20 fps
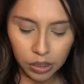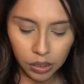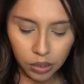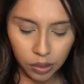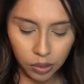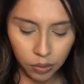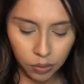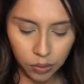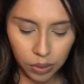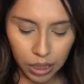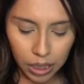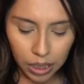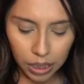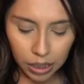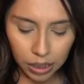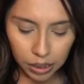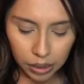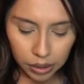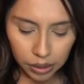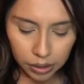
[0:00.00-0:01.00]
you
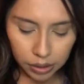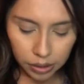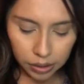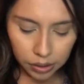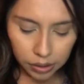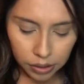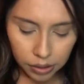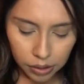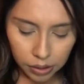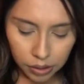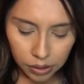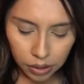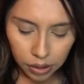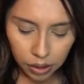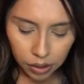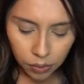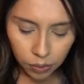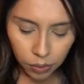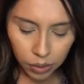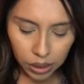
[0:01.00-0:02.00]
guys
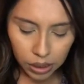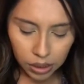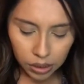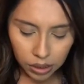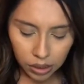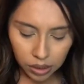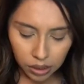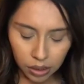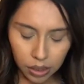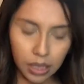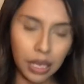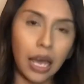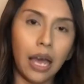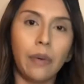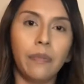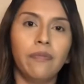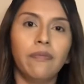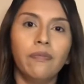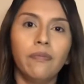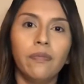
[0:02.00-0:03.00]
what the Silk
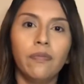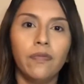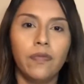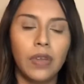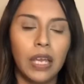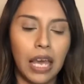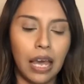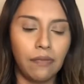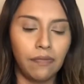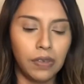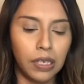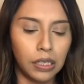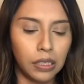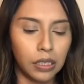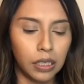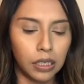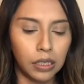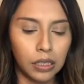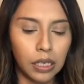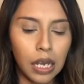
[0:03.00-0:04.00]
Canvas
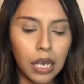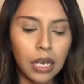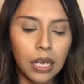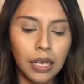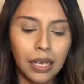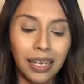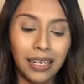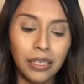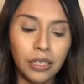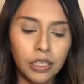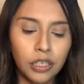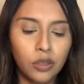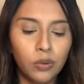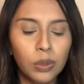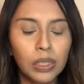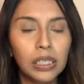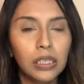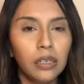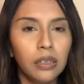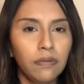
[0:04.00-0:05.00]
does. It does
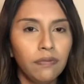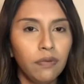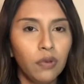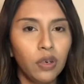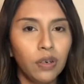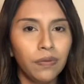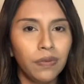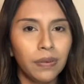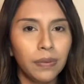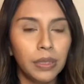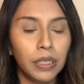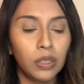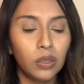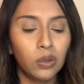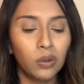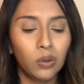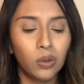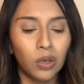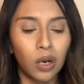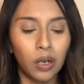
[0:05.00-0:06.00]
retail for
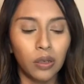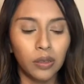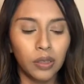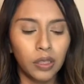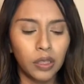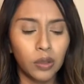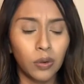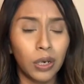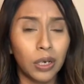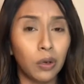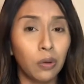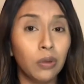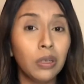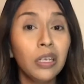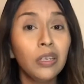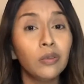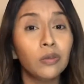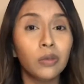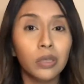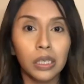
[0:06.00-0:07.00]
$52, so I only
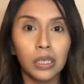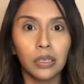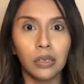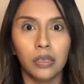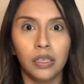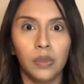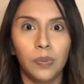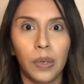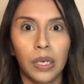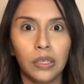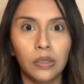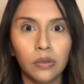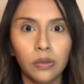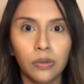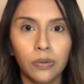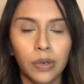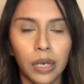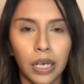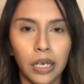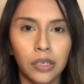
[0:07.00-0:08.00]
use this on special
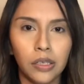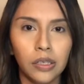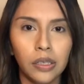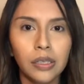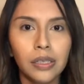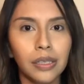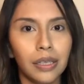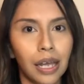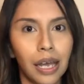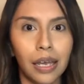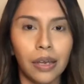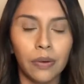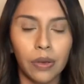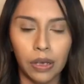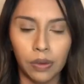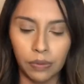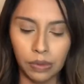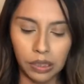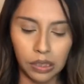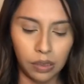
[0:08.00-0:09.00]
occasions, like
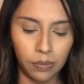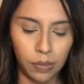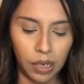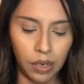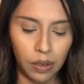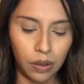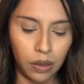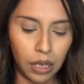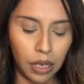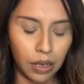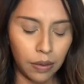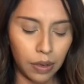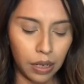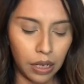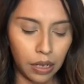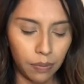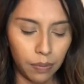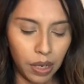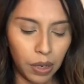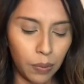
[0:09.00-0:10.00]
it was on my
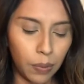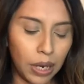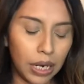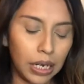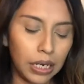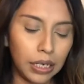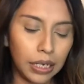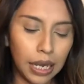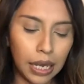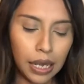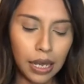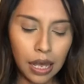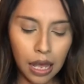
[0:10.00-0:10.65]
my wedding day.